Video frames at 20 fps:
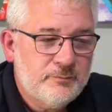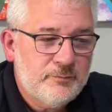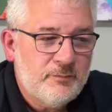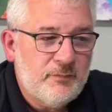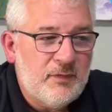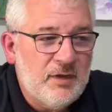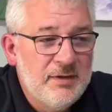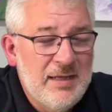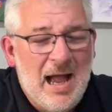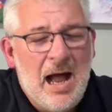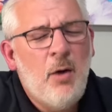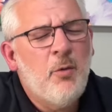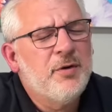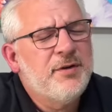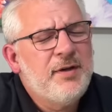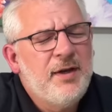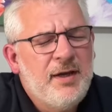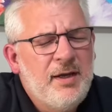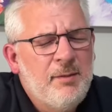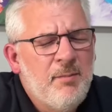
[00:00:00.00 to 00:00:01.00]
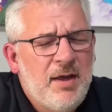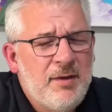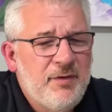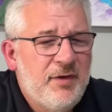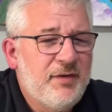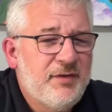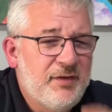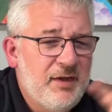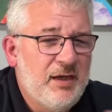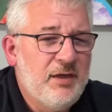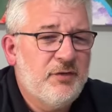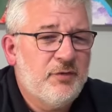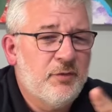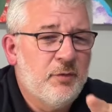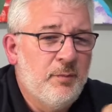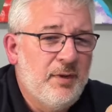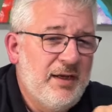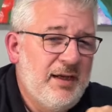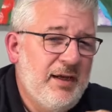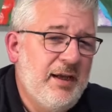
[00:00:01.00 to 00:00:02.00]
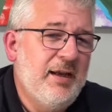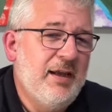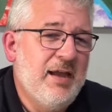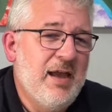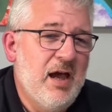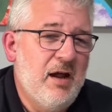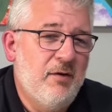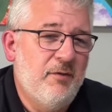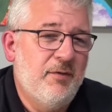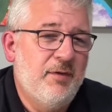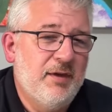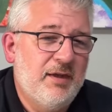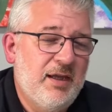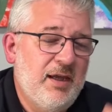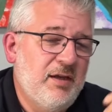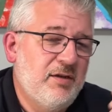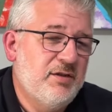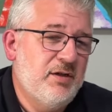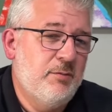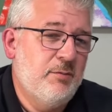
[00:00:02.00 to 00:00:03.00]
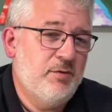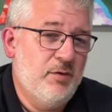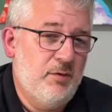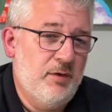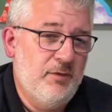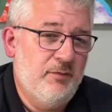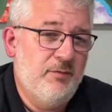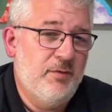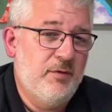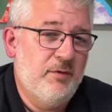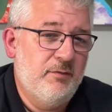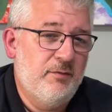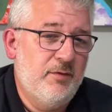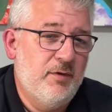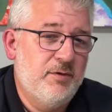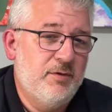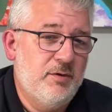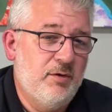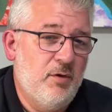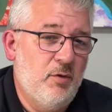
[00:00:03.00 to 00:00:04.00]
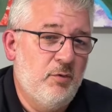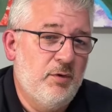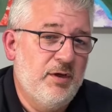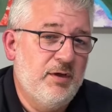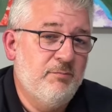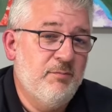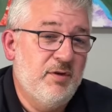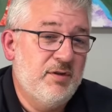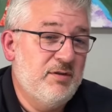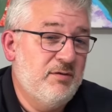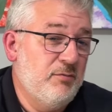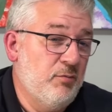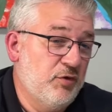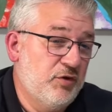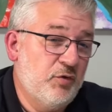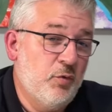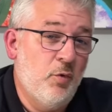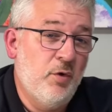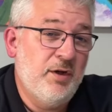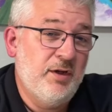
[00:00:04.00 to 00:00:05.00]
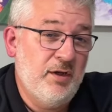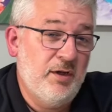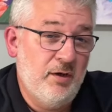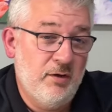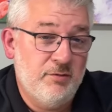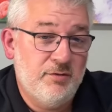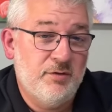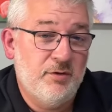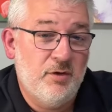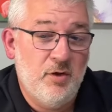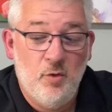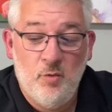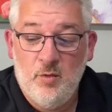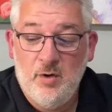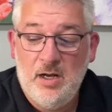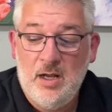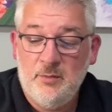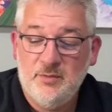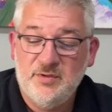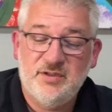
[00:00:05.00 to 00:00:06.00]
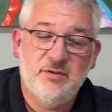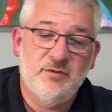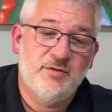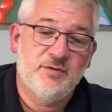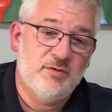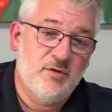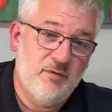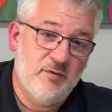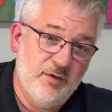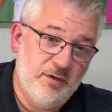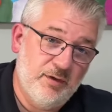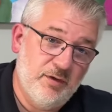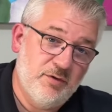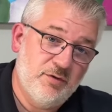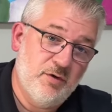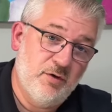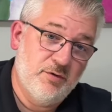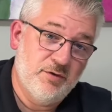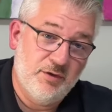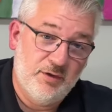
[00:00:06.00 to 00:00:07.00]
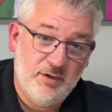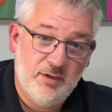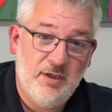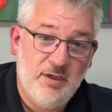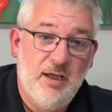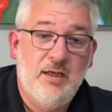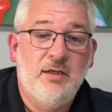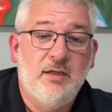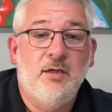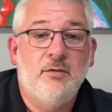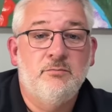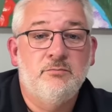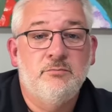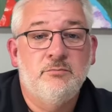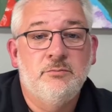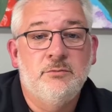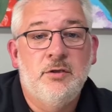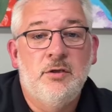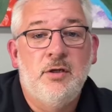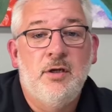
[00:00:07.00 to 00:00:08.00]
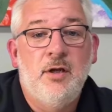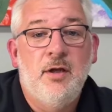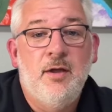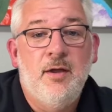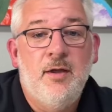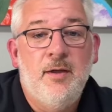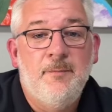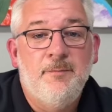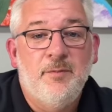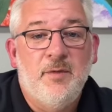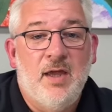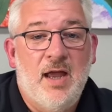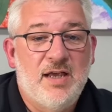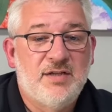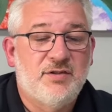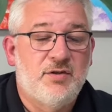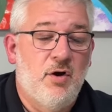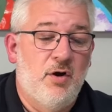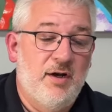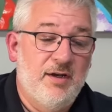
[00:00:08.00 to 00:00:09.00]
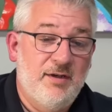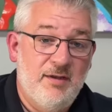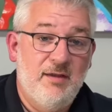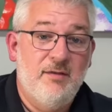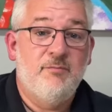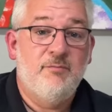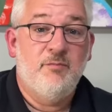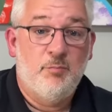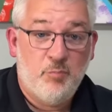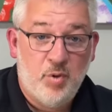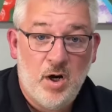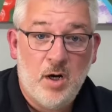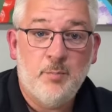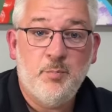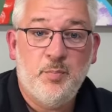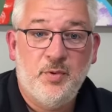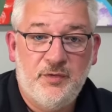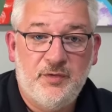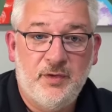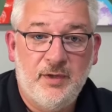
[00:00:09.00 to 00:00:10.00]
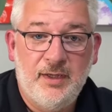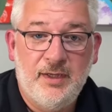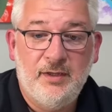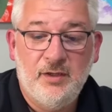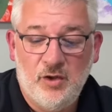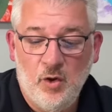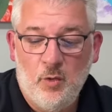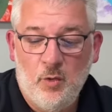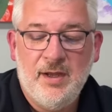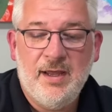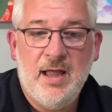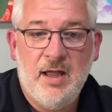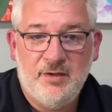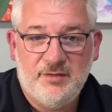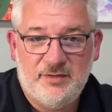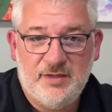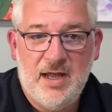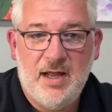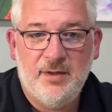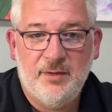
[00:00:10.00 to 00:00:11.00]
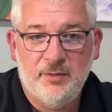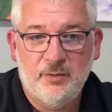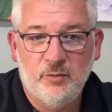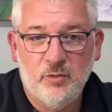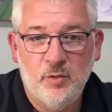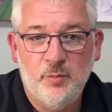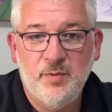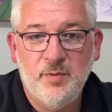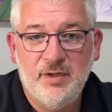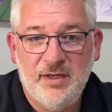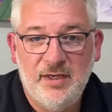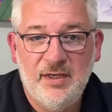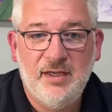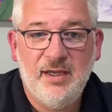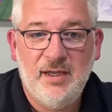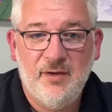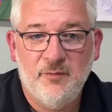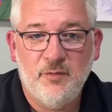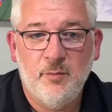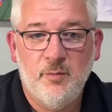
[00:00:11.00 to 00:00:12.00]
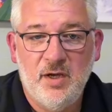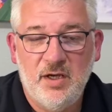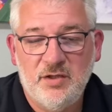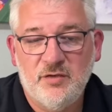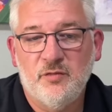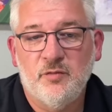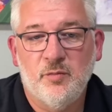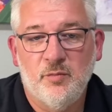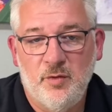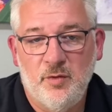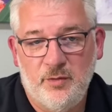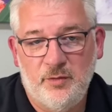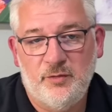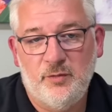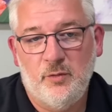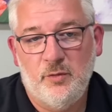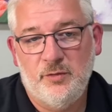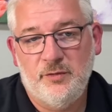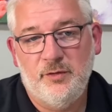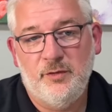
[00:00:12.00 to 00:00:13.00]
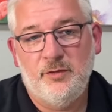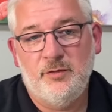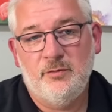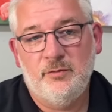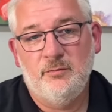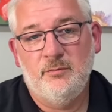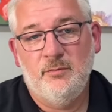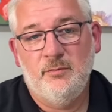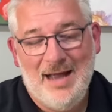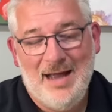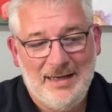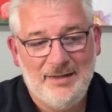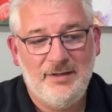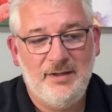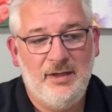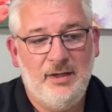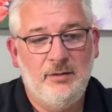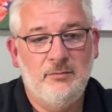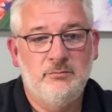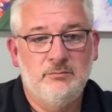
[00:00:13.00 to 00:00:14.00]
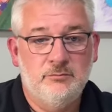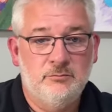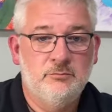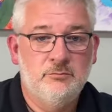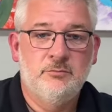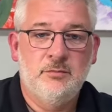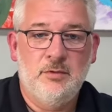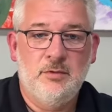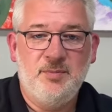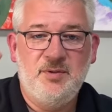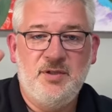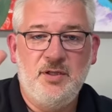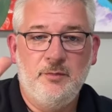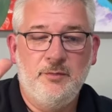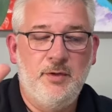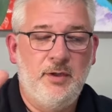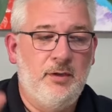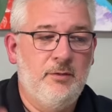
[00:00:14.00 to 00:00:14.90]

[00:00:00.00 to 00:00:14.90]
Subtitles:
now I will tell you, the seeds for me getting out of the King James only version only was 20 years ago when I was still serving in a church in Connecticut. I started purposely going outside of the group and getting information from other sources. I did. I'm guilty.